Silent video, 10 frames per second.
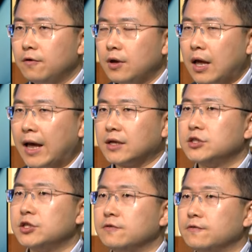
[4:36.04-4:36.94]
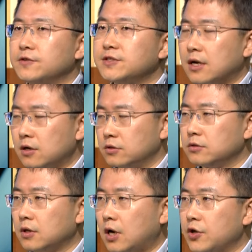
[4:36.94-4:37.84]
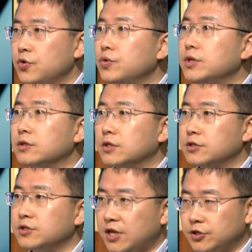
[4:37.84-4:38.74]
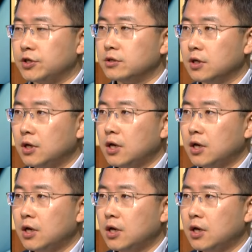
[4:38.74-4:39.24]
active sellers are using this agent,